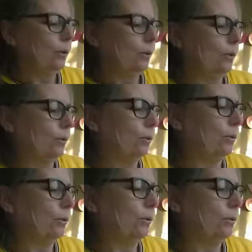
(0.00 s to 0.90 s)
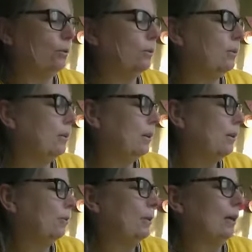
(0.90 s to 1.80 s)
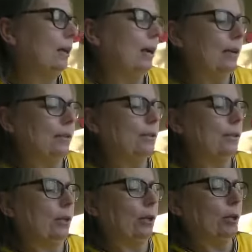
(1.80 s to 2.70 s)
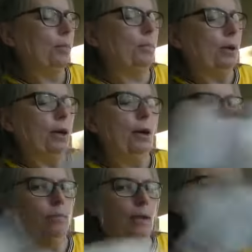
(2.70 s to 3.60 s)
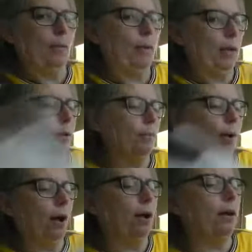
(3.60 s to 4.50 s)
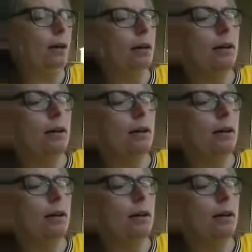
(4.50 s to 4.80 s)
Who will I skip and play ping pong